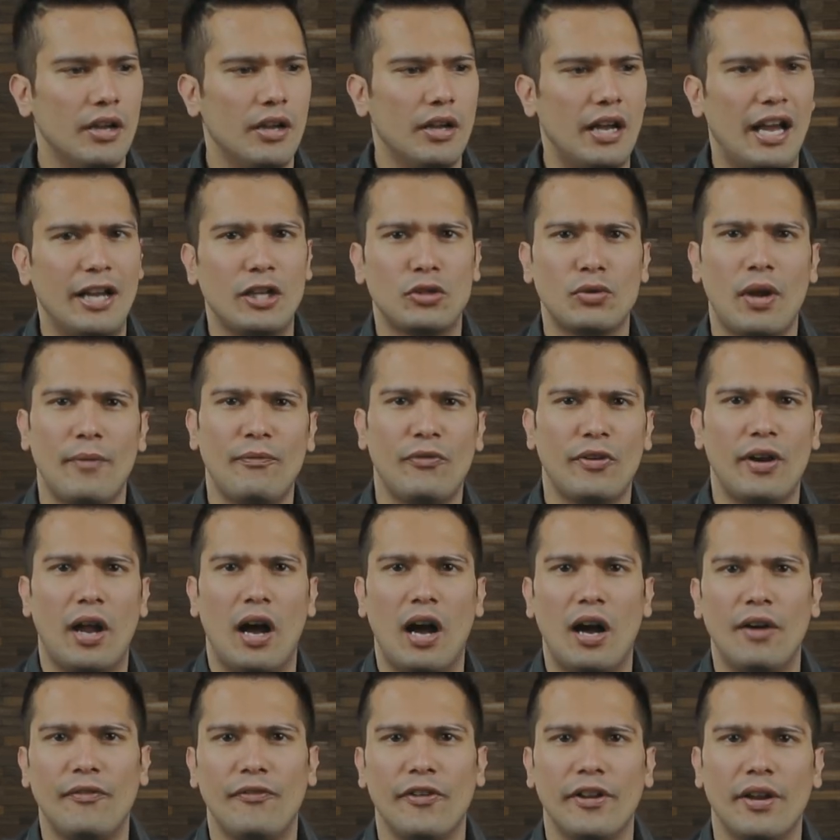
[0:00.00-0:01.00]
I swiped for
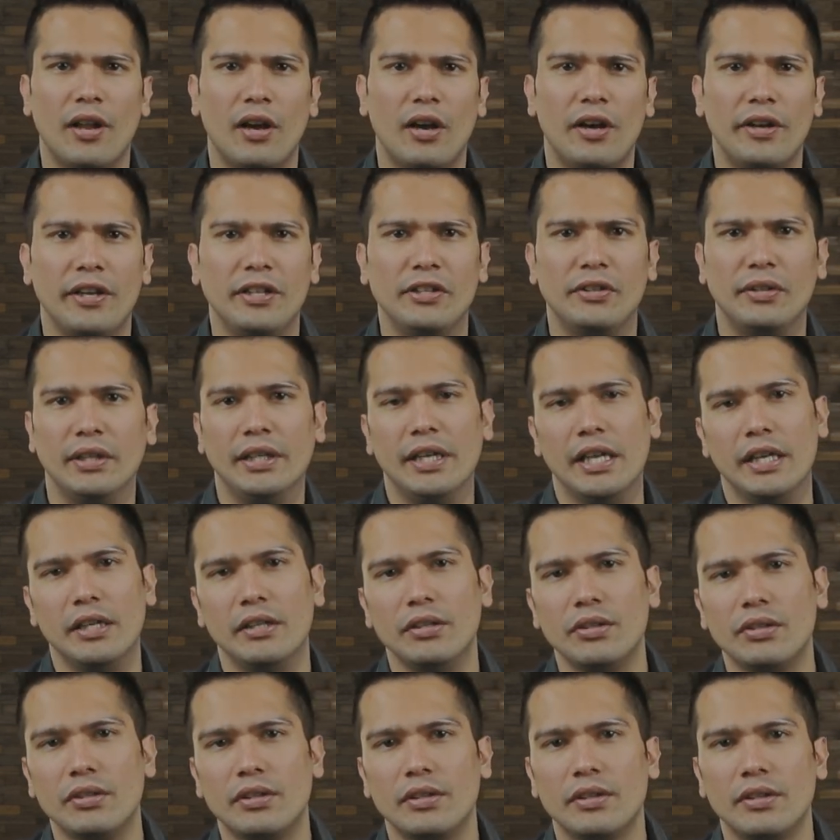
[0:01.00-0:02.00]
half an hour in 3
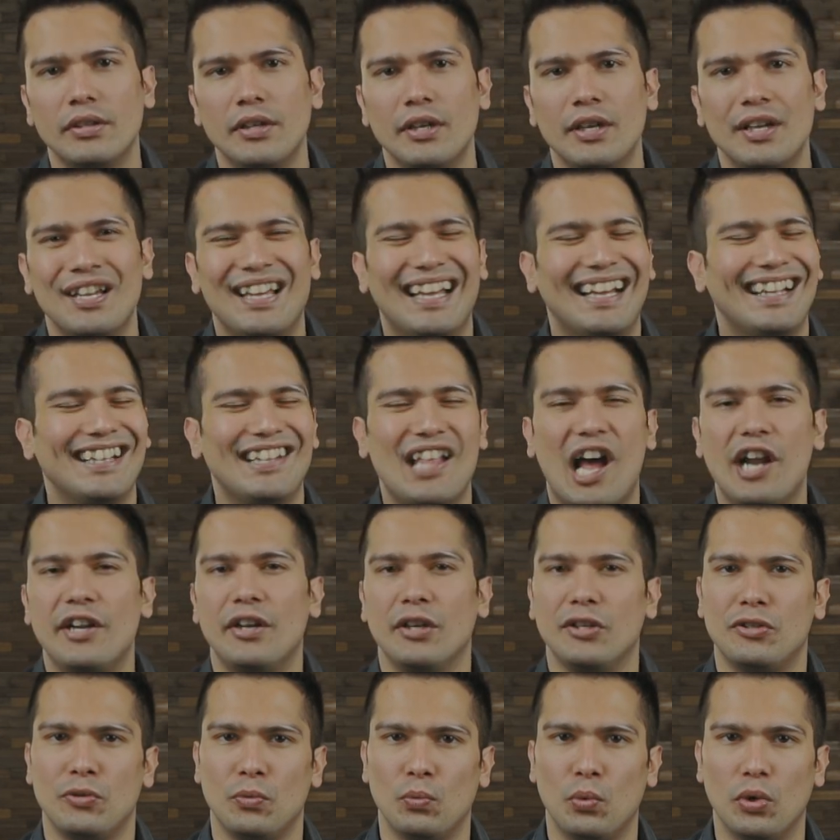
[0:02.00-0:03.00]
days. That
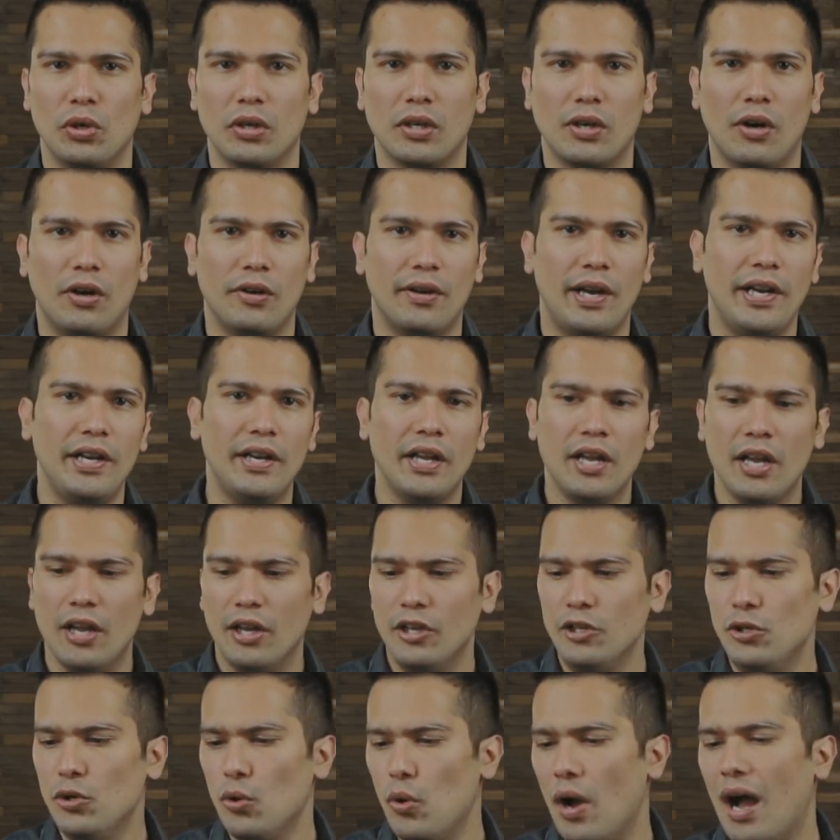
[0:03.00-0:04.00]
doesn't work, alright?
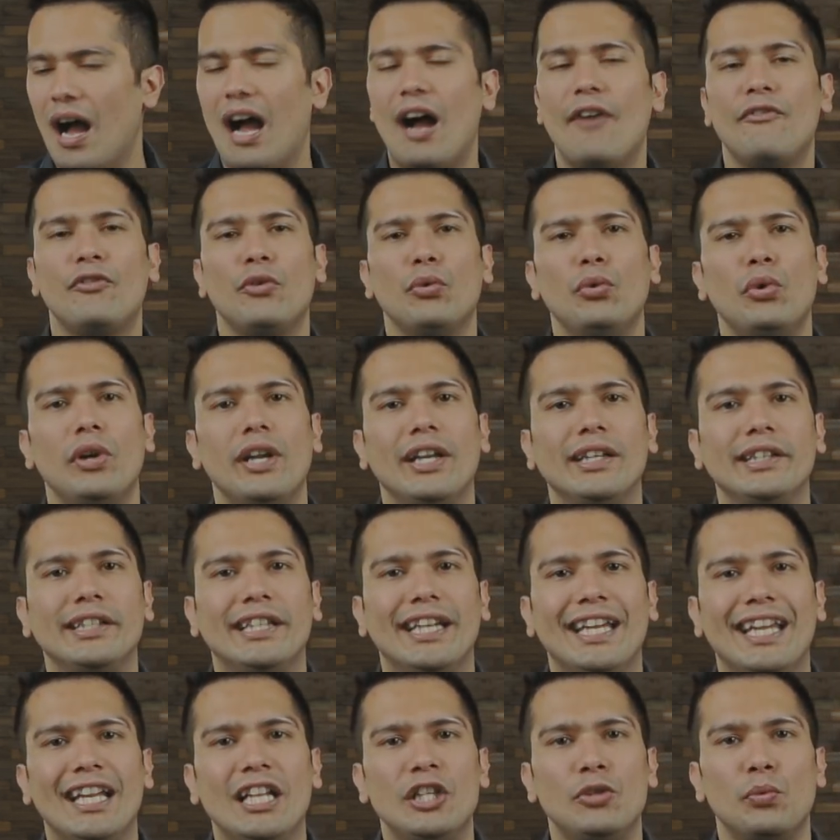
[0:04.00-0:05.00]
You have to
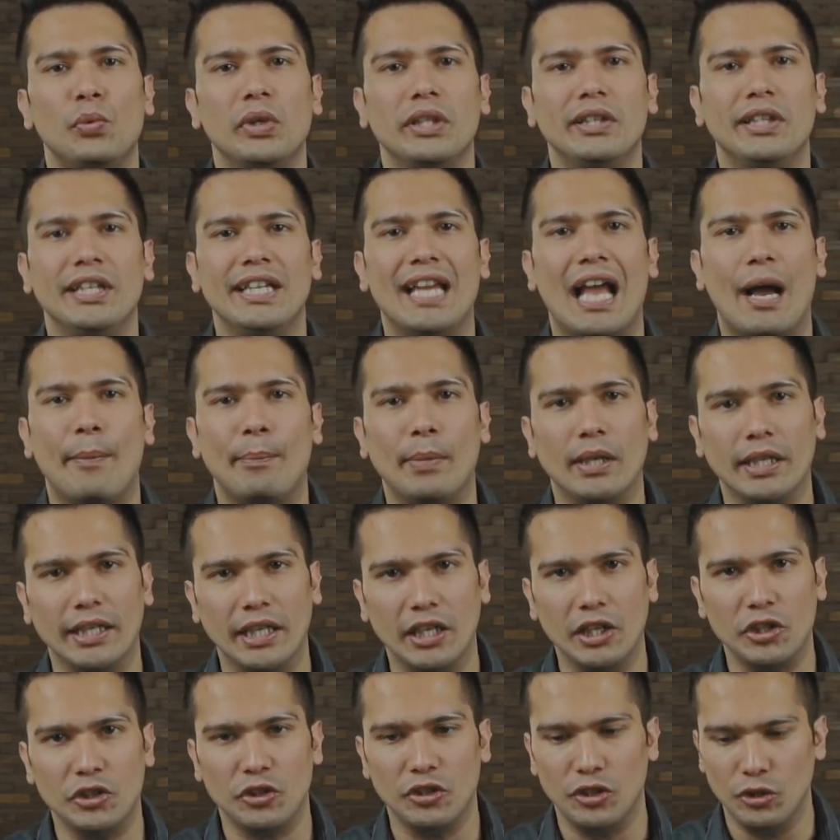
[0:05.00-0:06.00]
engage with the
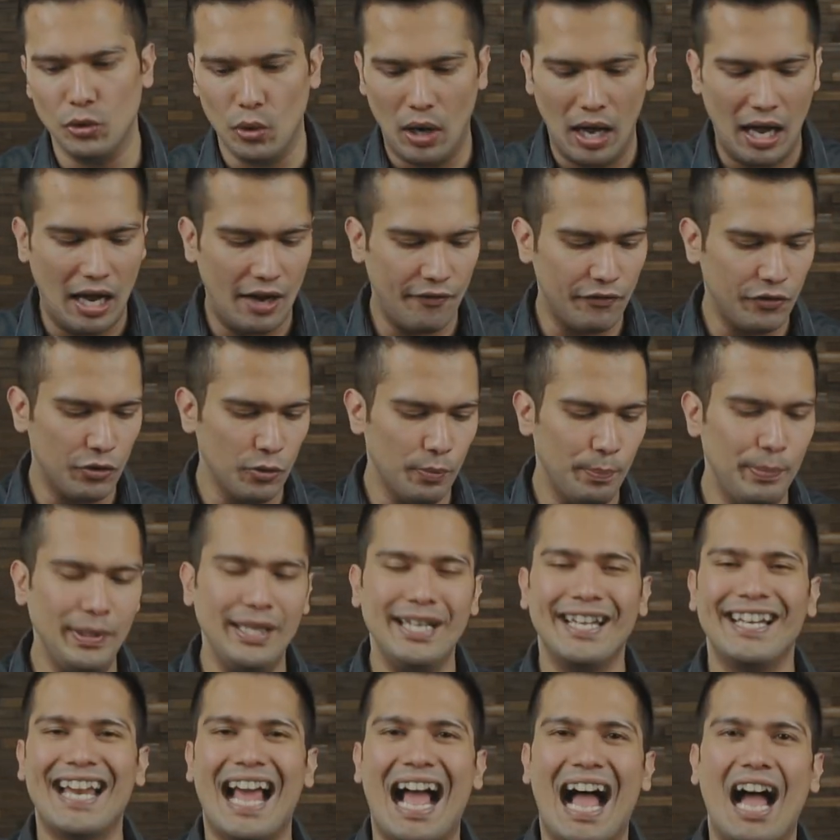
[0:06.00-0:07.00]
application. You have to
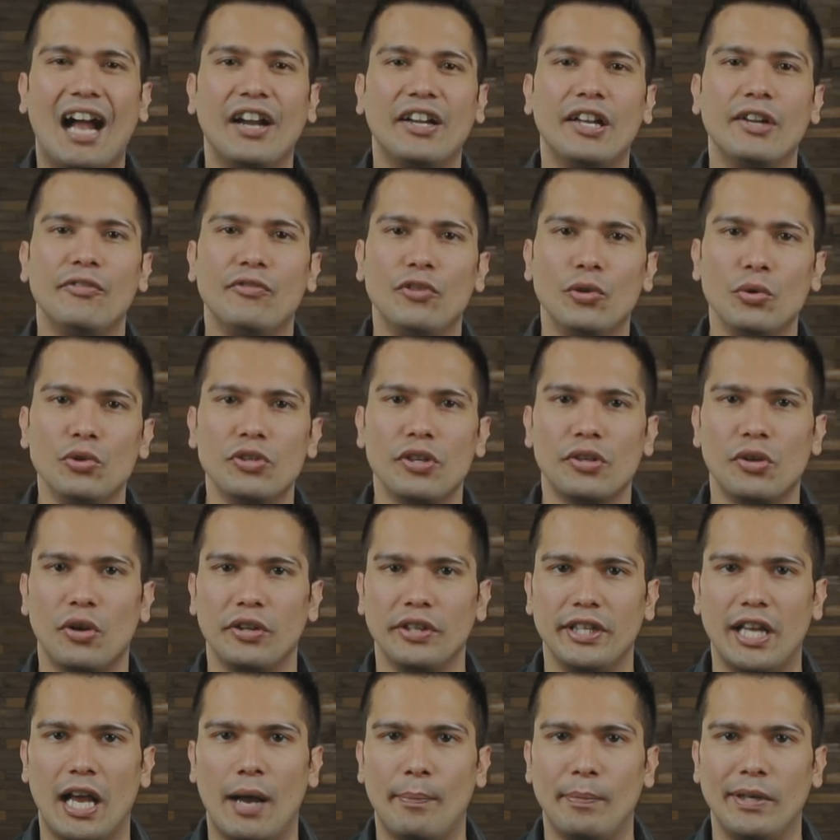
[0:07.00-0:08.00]
be an active user on
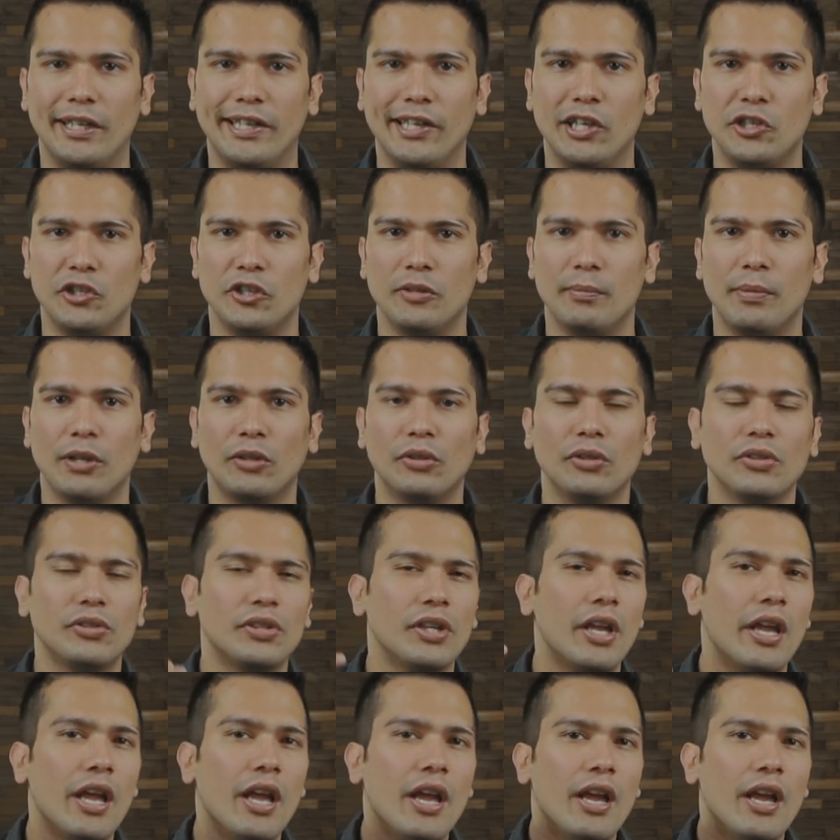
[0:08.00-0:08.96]
the application, because